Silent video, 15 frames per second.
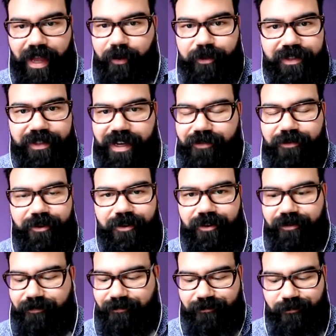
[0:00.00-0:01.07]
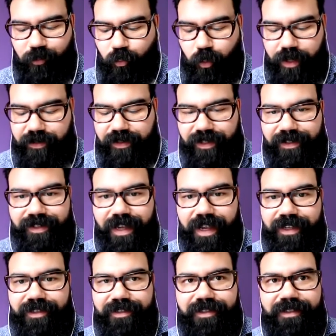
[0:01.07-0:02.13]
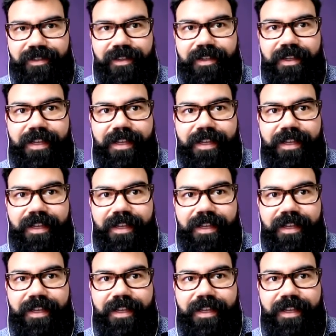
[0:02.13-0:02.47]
I was never once assessed